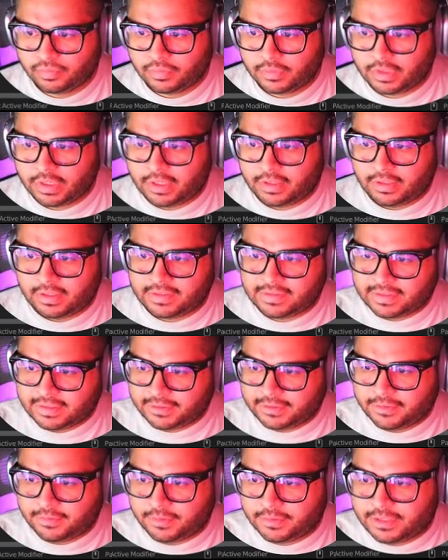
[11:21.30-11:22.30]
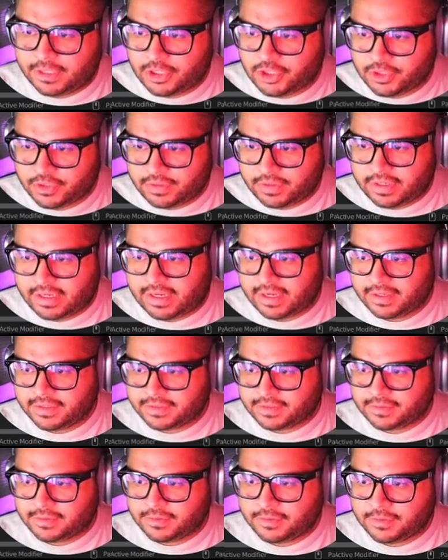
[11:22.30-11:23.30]
And let's set the rotation X
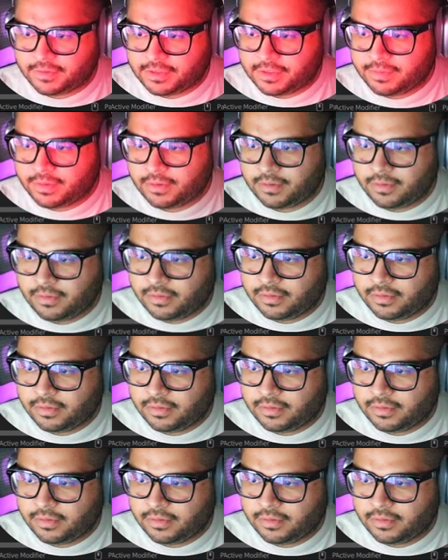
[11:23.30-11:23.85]
to 0.